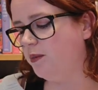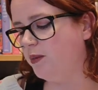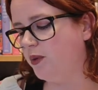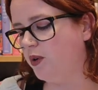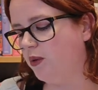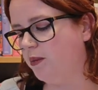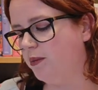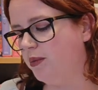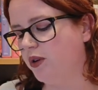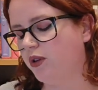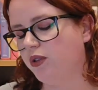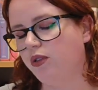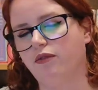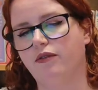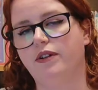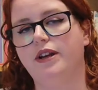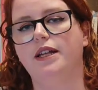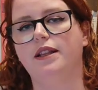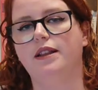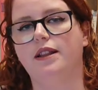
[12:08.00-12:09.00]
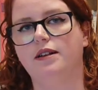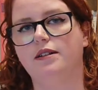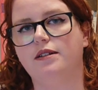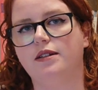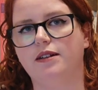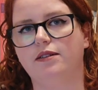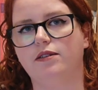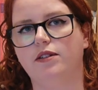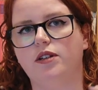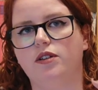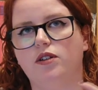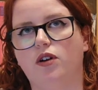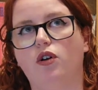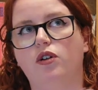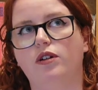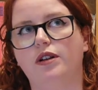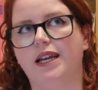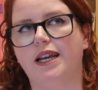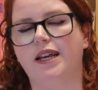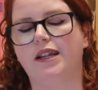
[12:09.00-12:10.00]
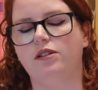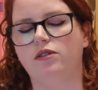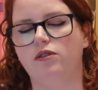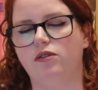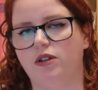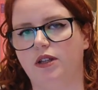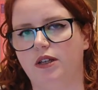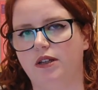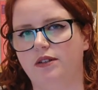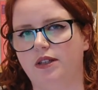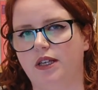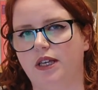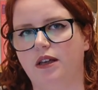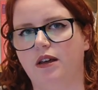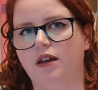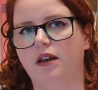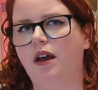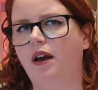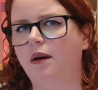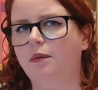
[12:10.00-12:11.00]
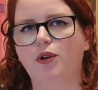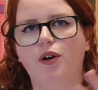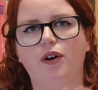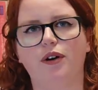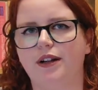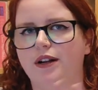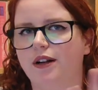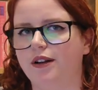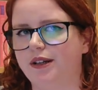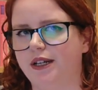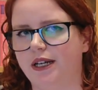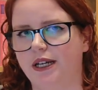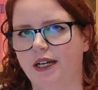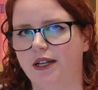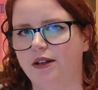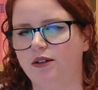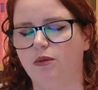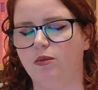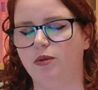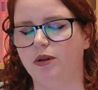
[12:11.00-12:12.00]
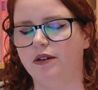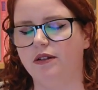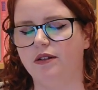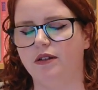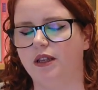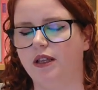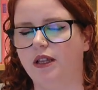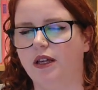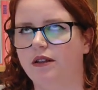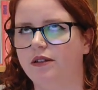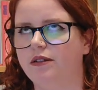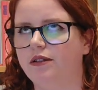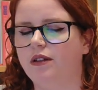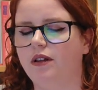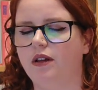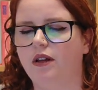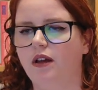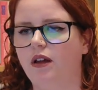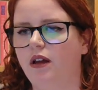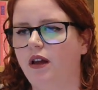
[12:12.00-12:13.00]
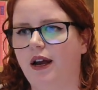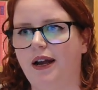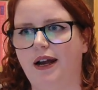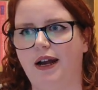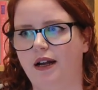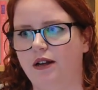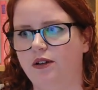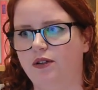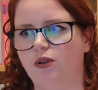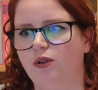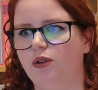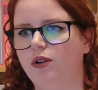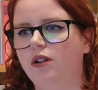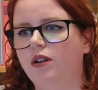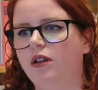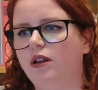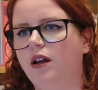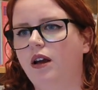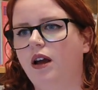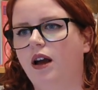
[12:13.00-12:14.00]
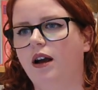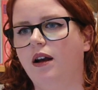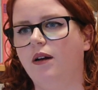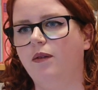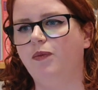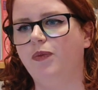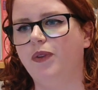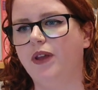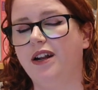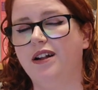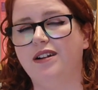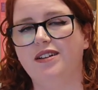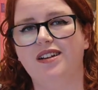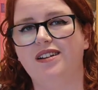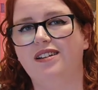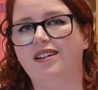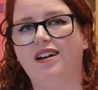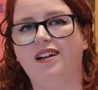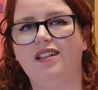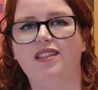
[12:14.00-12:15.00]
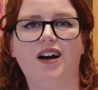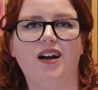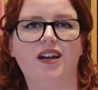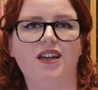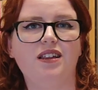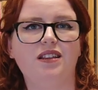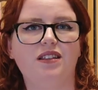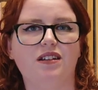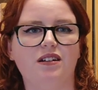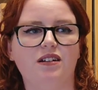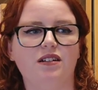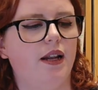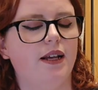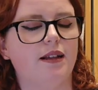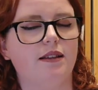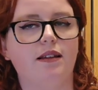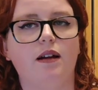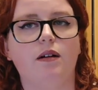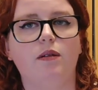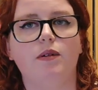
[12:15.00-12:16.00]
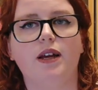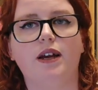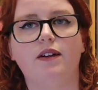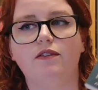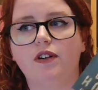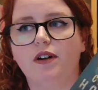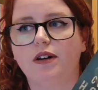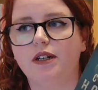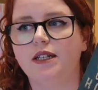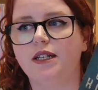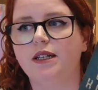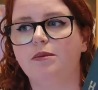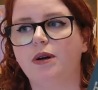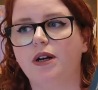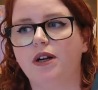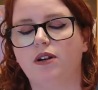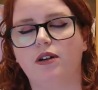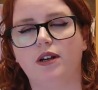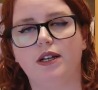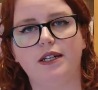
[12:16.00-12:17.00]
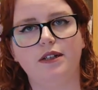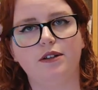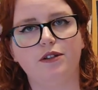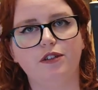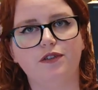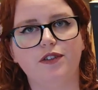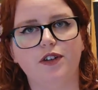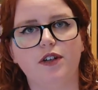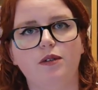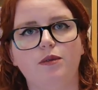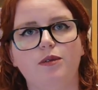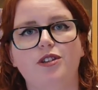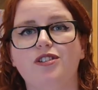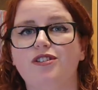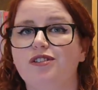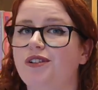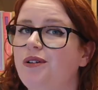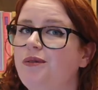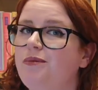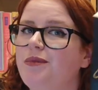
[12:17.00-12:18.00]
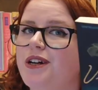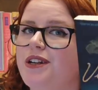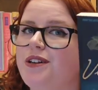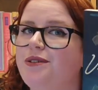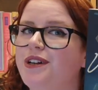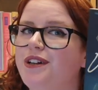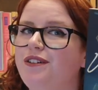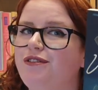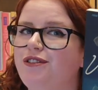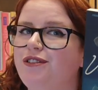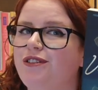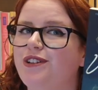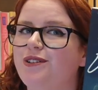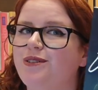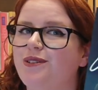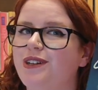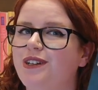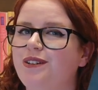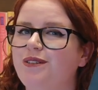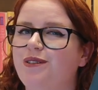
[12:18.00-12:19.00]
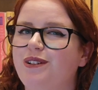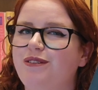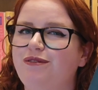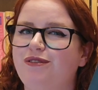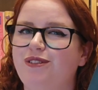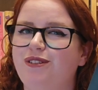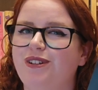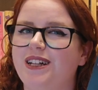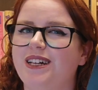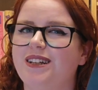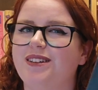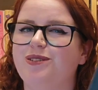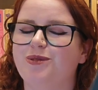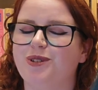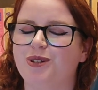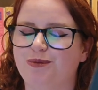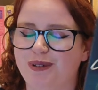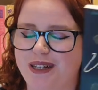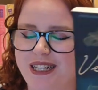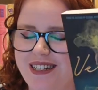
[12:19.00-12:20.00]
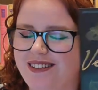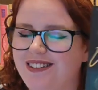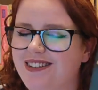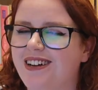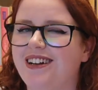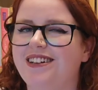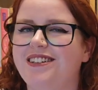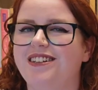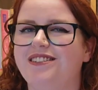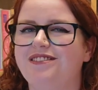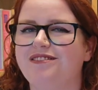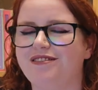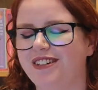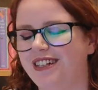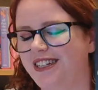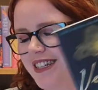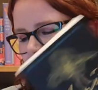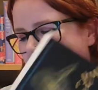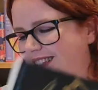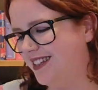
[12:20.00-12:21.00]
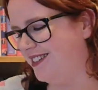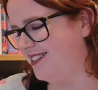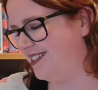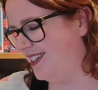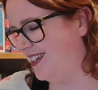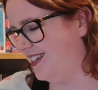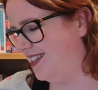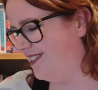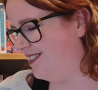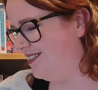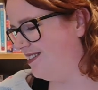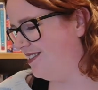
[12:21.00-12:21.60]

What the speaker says: bought book 3 in that series on Kindle this year, not including Kindle books in this at all. And I didn't like that either. Next up we have Verity by Colin Hoover, which is on my 24 in 2024 list, which means I didn't read it this year.